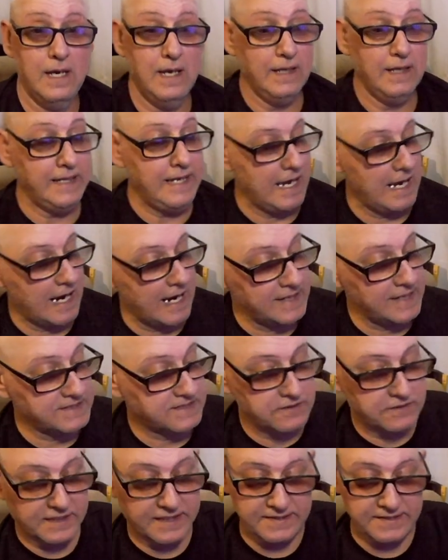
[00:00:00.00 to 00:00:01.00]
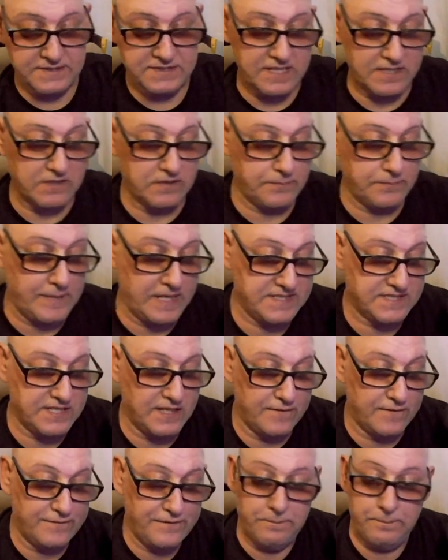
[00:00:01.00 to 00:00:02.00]
Yeah, I still consider
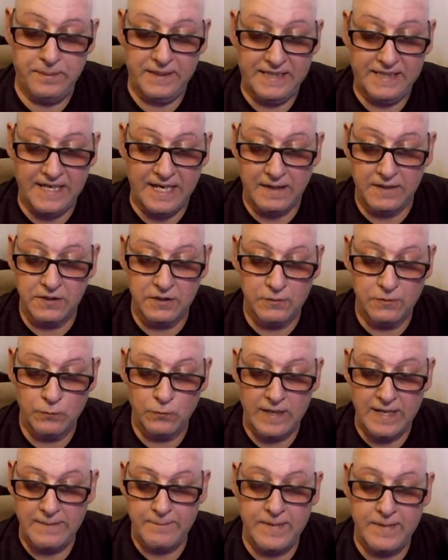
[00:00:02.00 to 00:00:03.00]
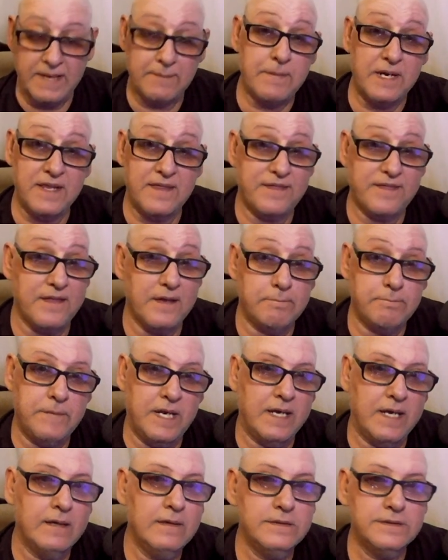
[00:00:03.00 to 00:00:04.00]
myself a beginner when I make my
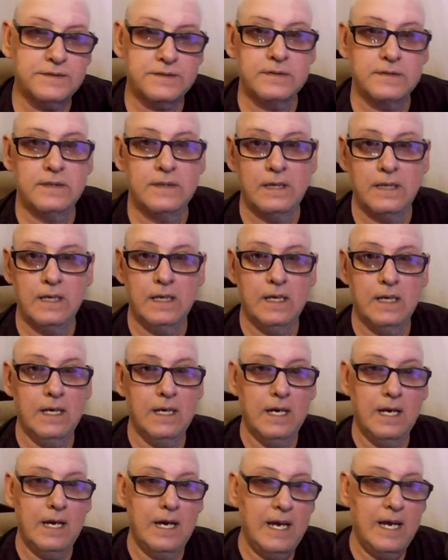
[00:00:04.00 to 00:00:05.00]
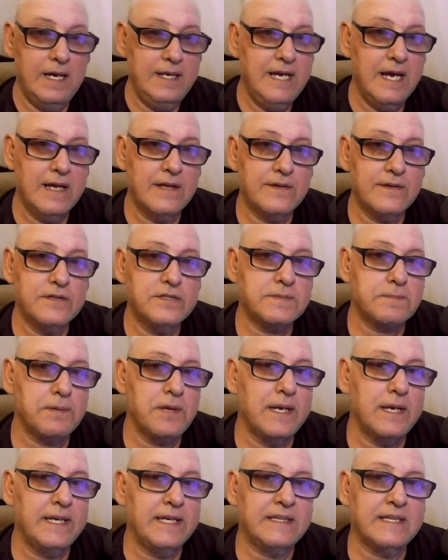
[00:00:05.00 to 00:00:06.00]
thumbnails. And yeah, there's
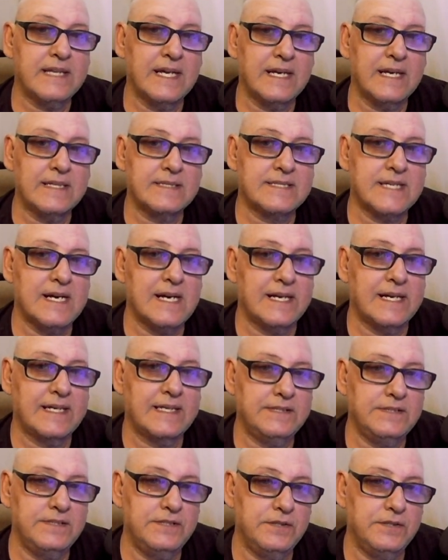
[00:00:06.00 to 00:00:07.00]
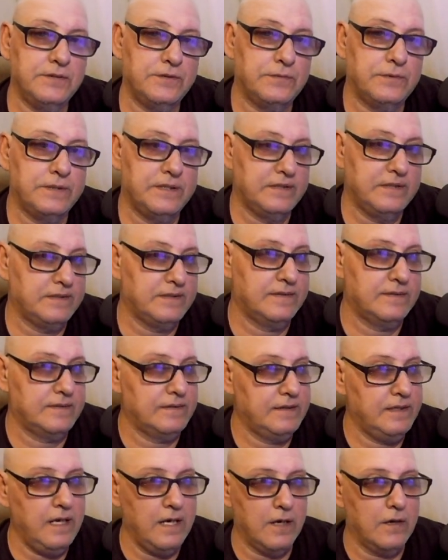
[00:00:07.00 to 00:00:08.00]
plenty things I can do with,
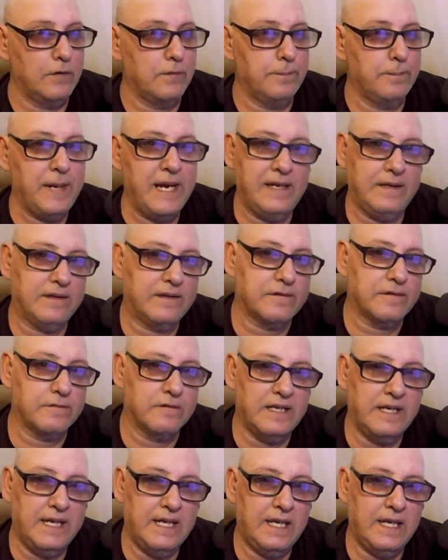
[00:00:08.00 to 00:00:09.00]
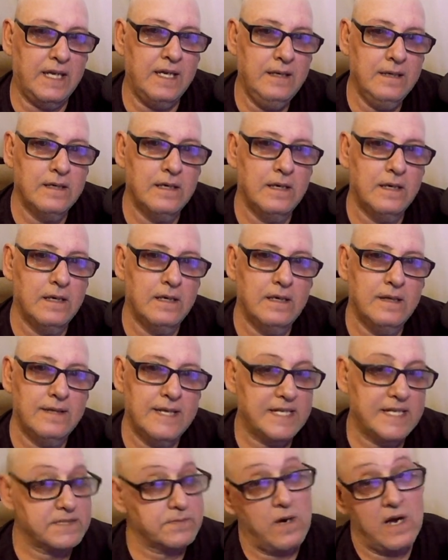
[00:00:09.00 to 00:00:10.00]
you know, Paint 3D.
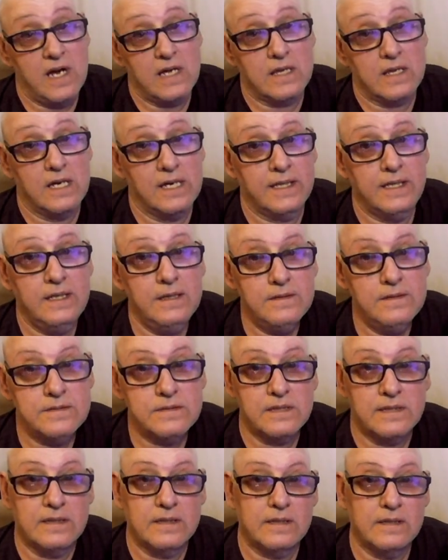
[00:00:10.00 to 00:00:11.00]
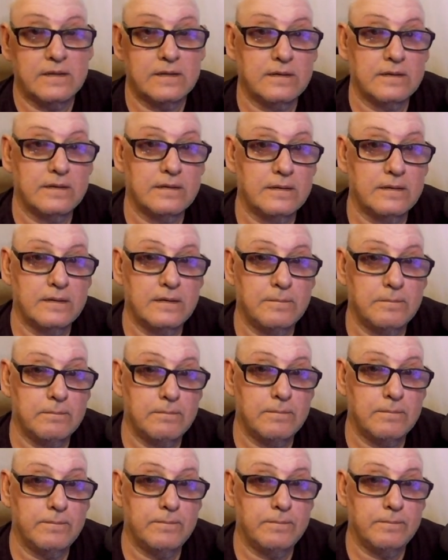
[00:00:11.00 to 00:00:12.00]
That's why I like using
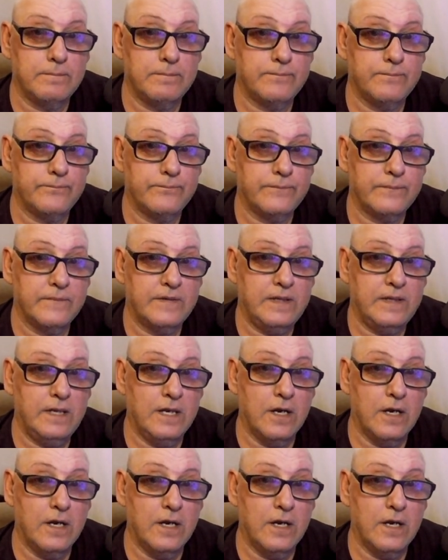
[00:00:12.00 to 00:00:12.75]
it.